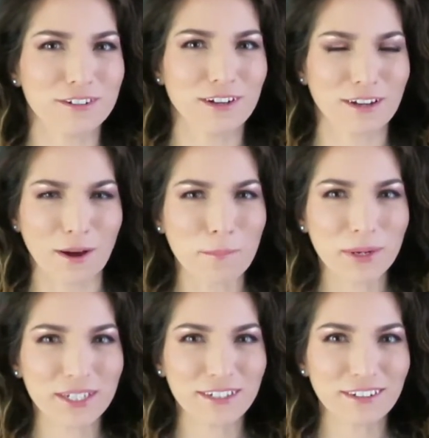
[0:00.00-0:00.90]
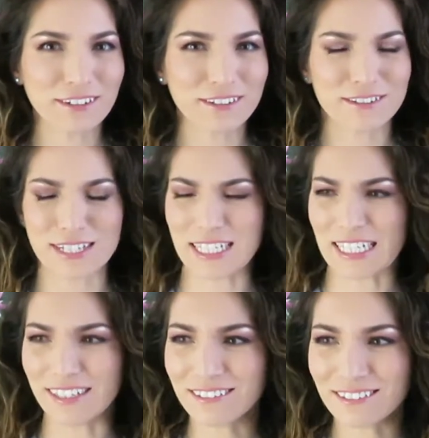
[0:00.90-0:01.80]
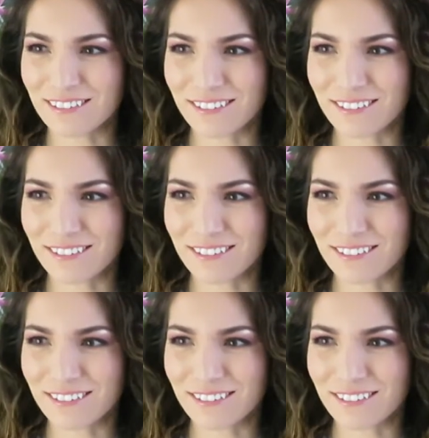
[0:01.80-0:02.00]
a company? That's it?